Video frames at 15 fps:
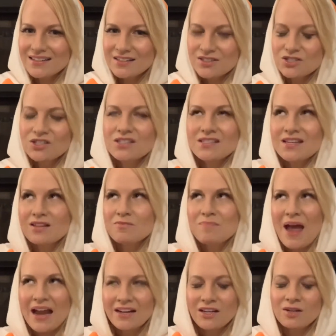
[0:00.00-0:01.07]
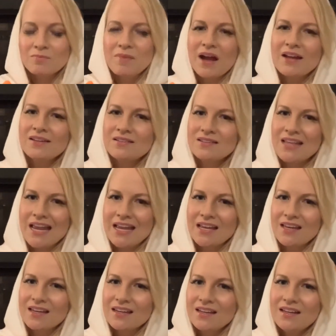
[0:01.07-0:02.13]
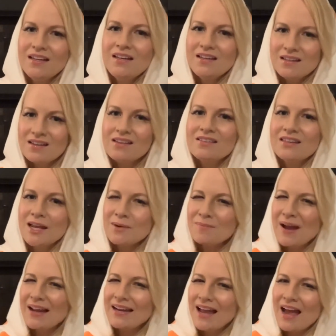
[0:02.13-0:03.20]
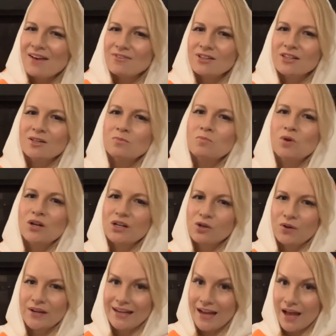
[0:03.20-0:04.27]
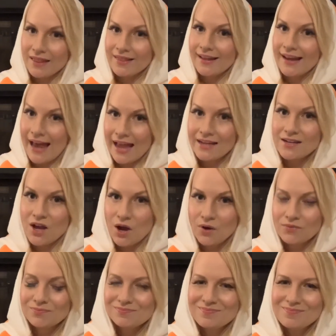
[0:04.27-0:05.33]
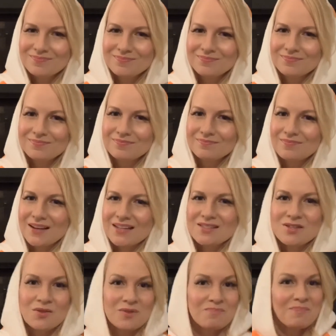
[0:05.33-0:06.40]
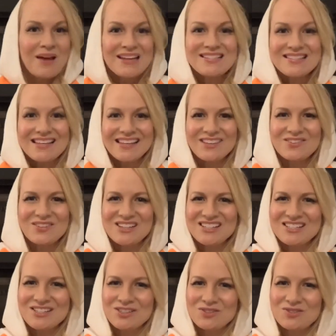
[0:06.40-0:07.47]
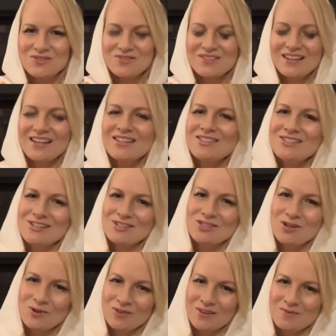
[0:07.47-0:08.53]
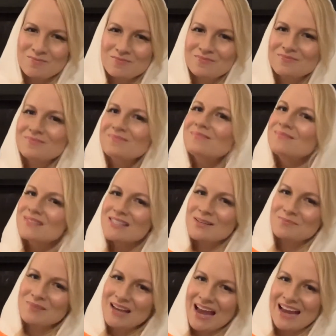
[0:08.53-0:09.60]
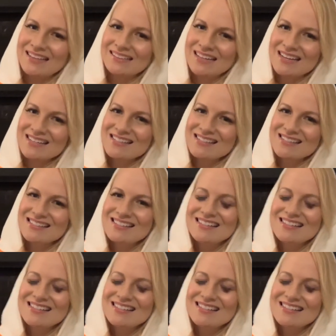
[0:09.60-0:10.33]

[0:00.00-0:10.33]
just in the back of your mind think they might have a little more going on than I know. And so the best thing you can do is to show them some kindness